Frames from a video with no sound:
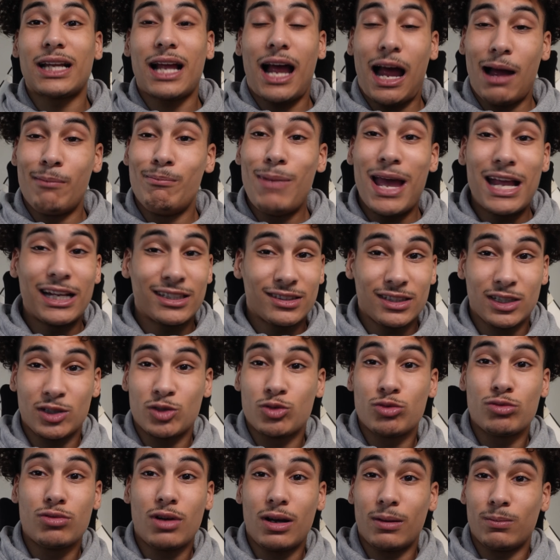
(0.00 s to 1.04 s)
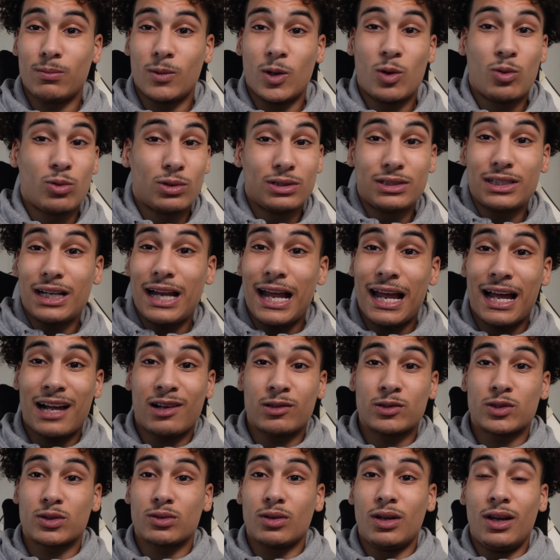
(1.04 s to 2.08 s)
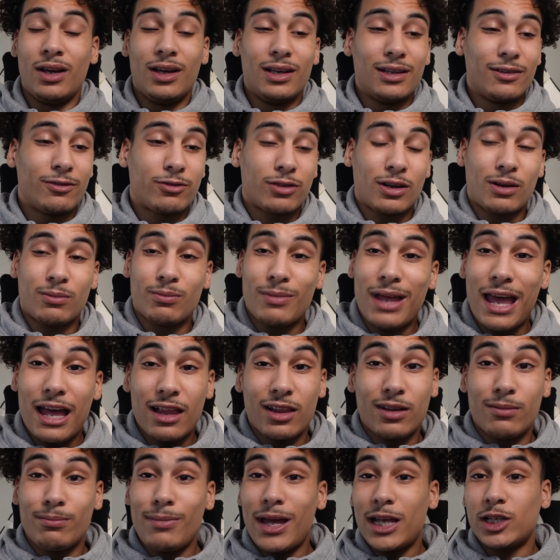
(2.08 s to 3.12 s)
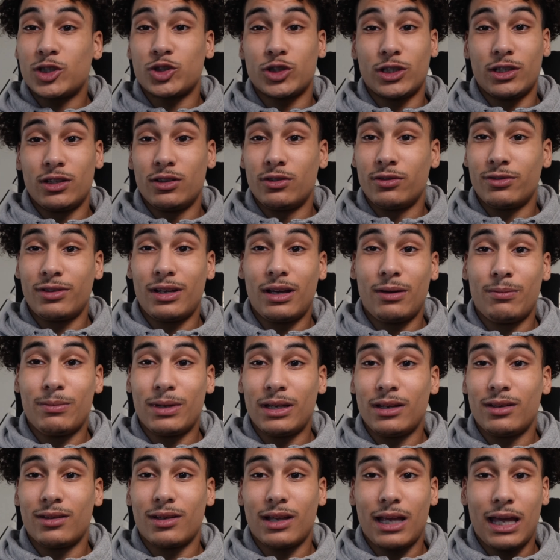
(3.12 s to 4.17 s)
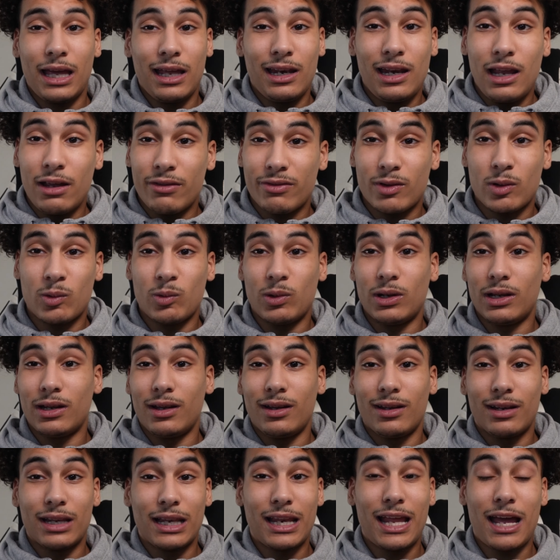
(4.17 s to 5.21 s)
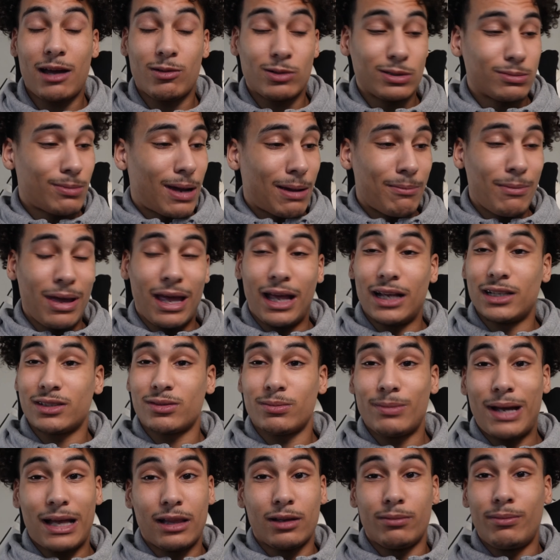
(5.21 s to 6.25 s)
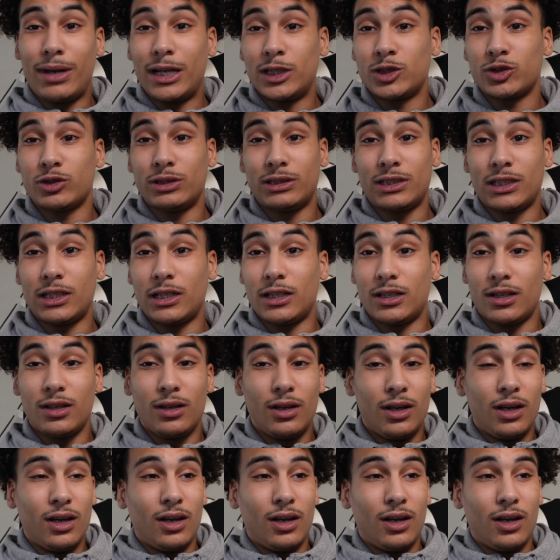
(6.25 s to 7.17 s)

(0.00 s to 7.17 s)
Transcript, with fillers: I basically grew up going to their house from elementary, you feel me? It hit different when that was my man's from elementary to